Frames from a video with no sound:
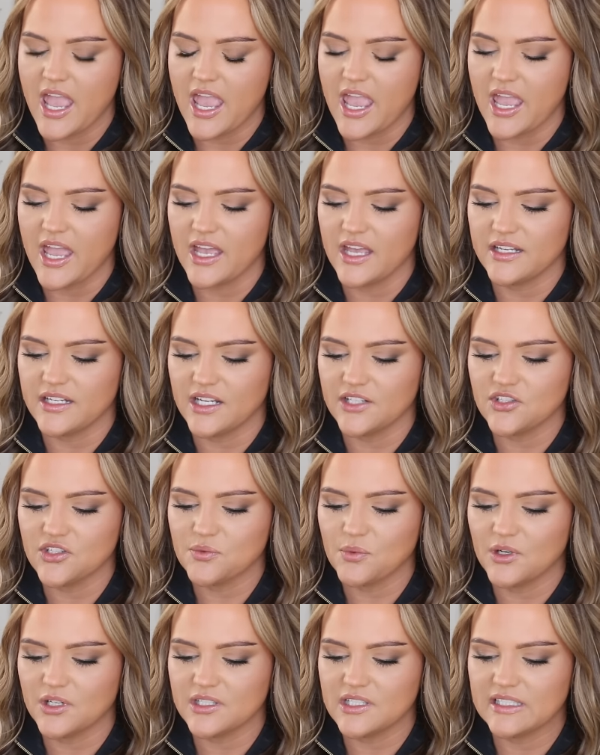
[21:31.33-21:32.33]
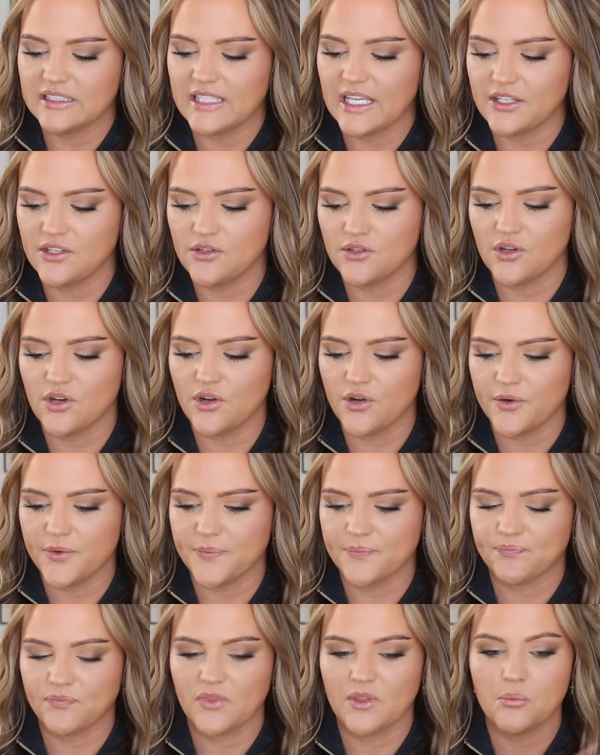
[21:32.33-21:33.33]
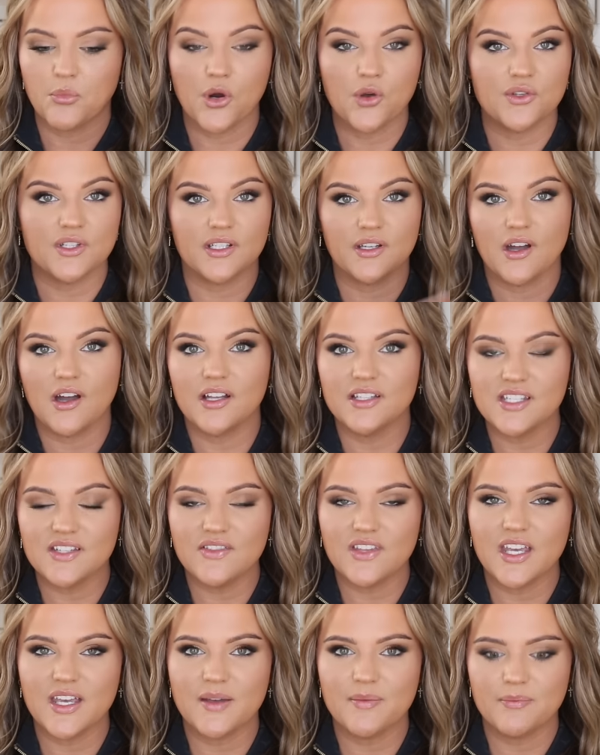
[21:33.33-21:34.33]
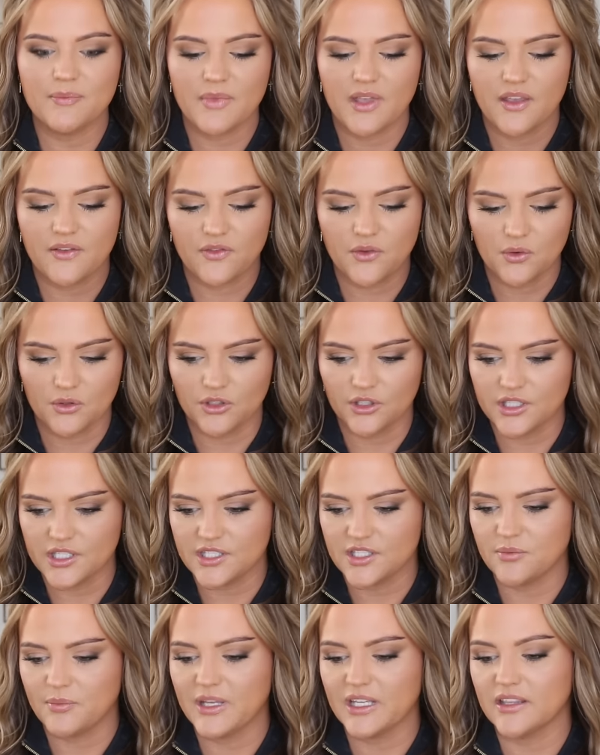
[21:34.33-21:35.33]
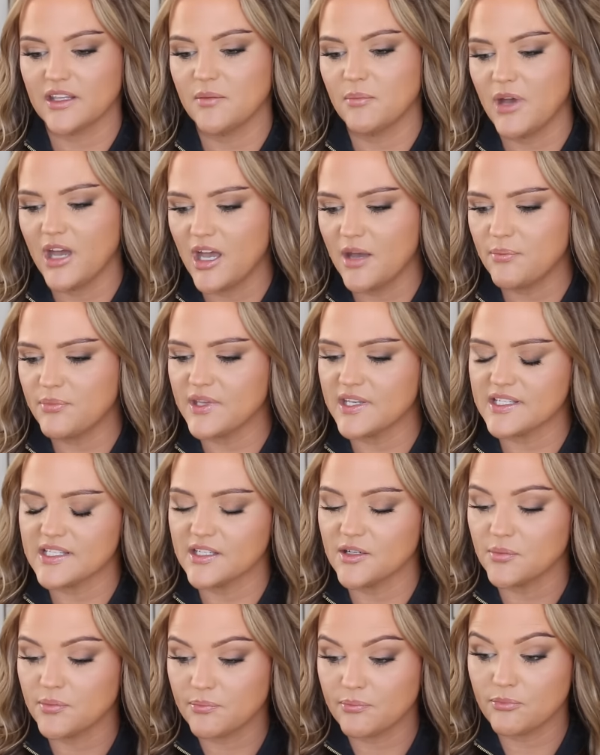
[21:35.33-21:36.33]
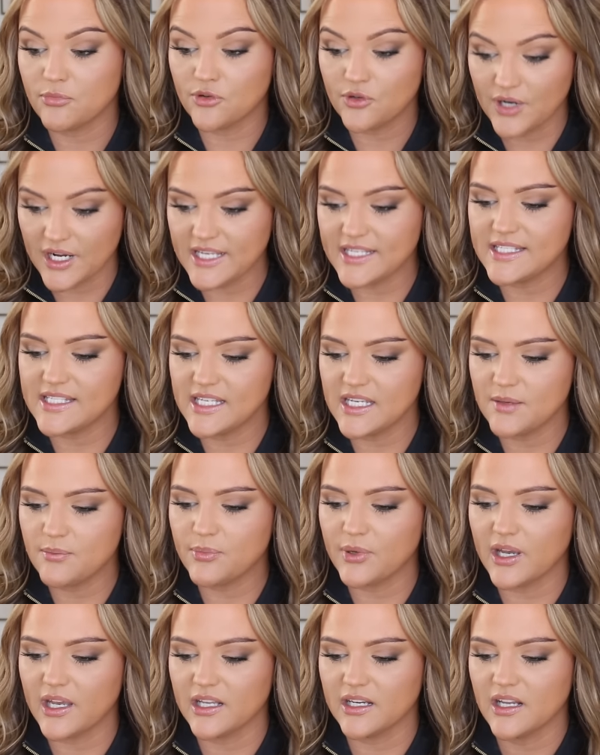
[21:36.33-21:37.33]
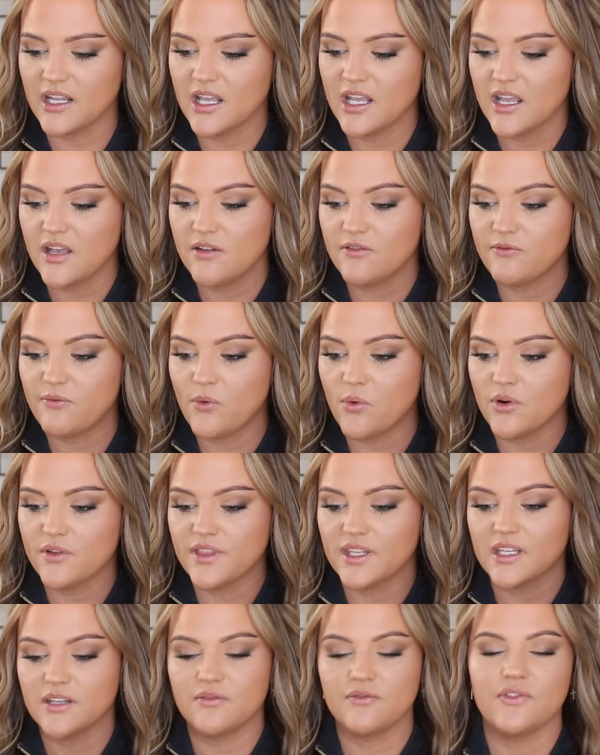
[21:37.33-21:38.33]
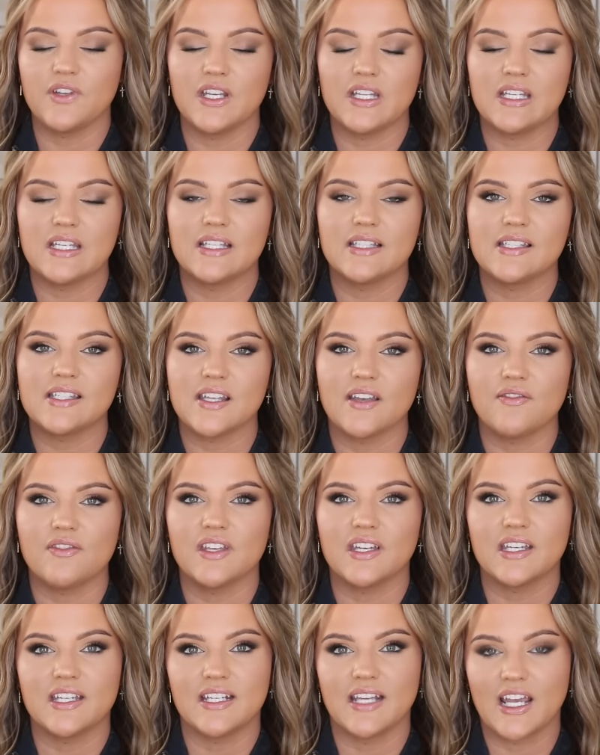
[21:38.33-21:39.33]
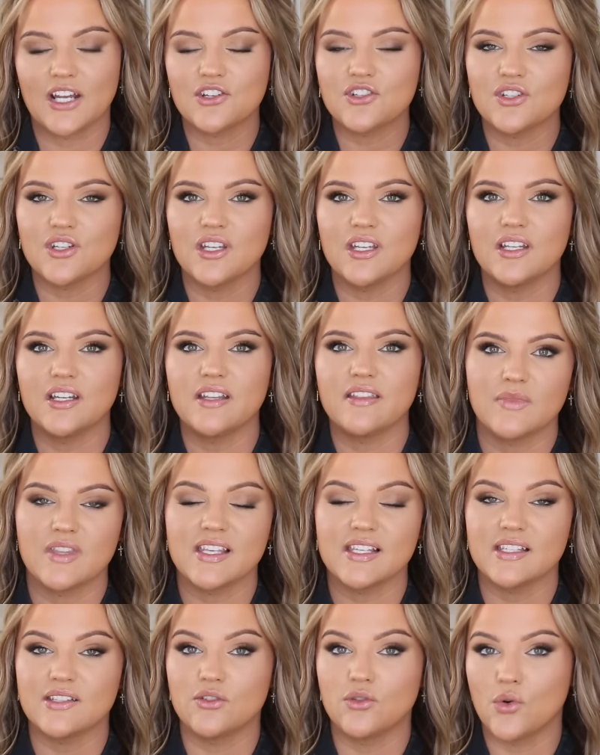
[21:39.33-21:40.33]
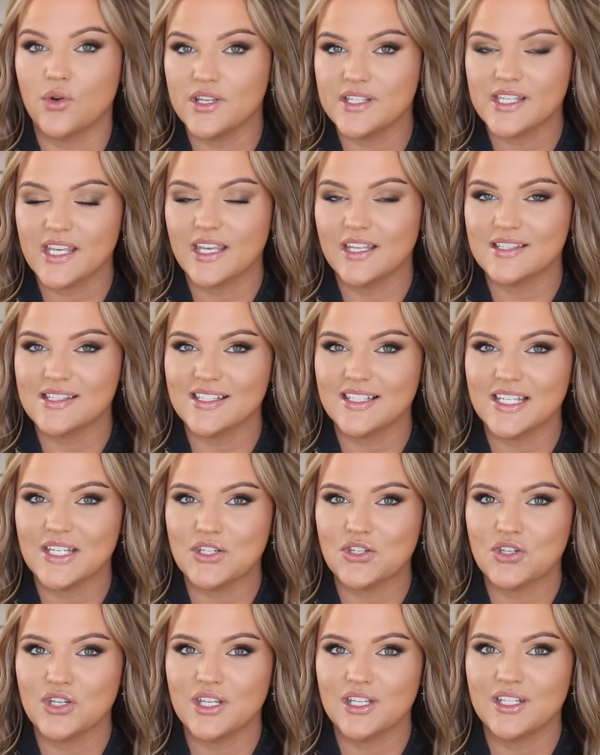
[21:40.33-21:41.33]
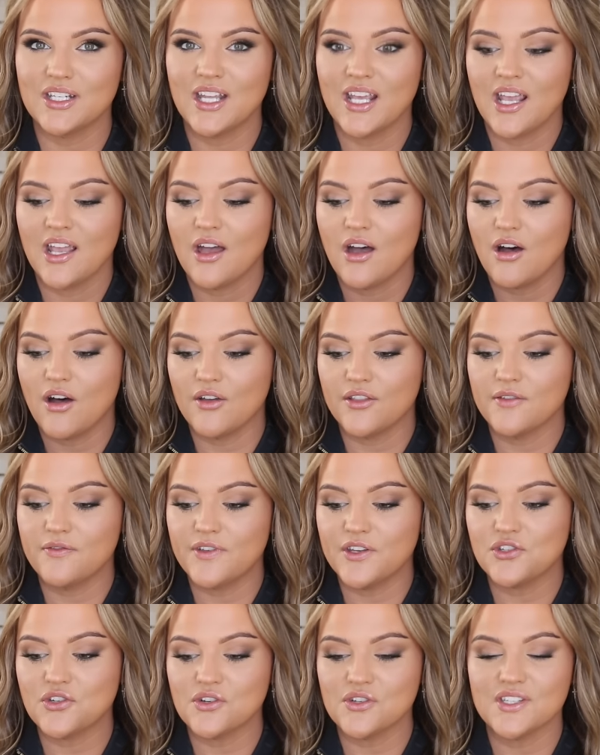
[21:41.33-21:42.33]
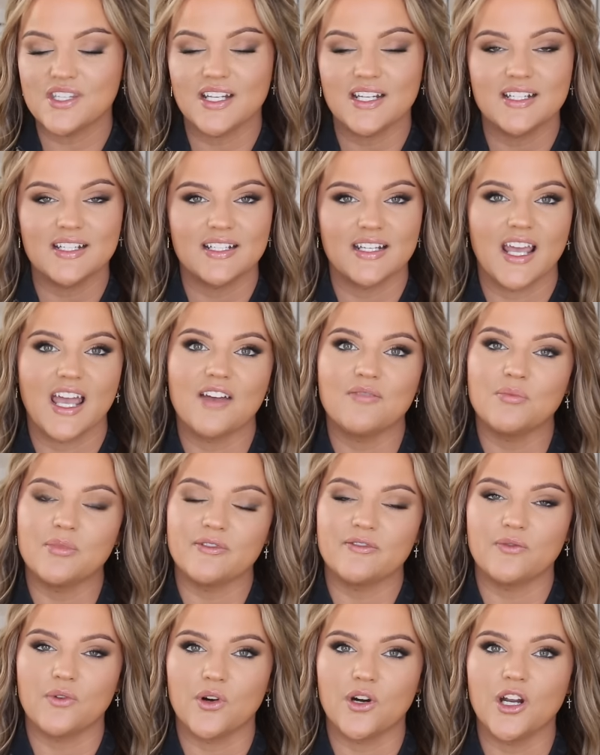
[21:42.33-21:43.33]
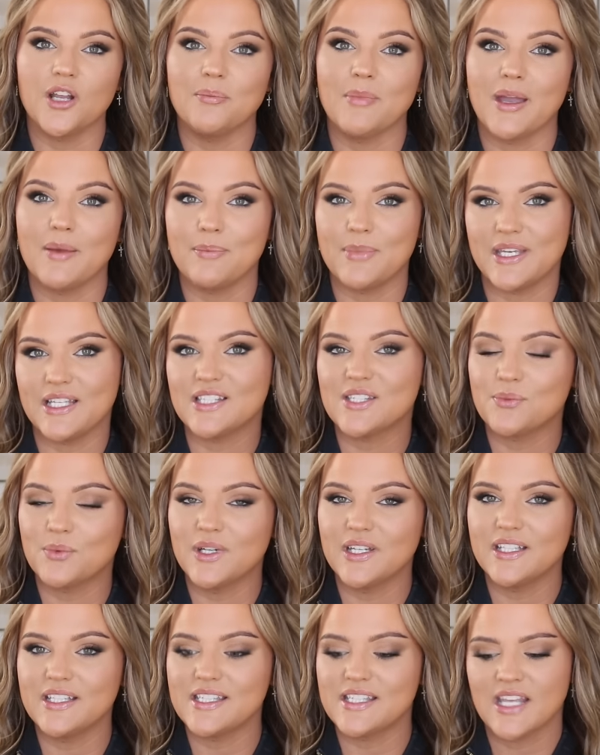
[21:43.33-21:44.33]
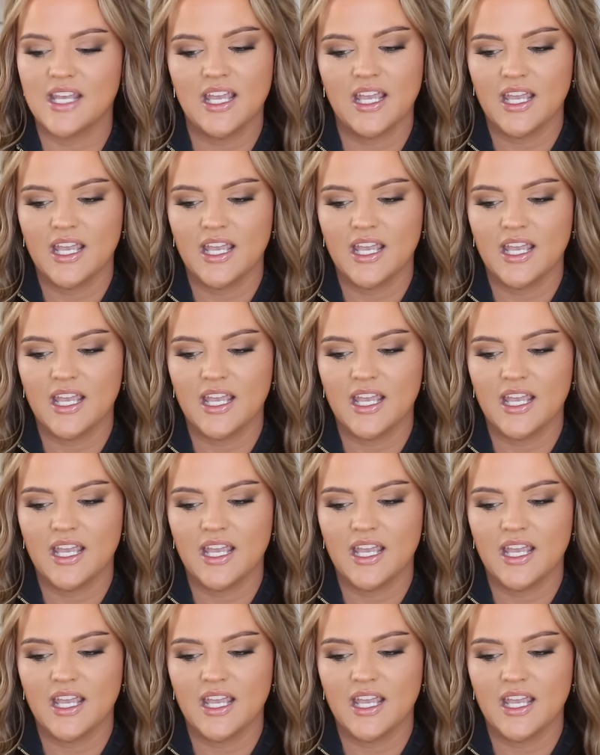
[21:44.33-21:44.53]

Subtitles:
And I just wanted to let you know pros and cons of them if you were looking to pick them up. Yes, they're pricey, but for the convenience of the connection, the noise cancellation, all the features that I didn't have before in my Beats ones,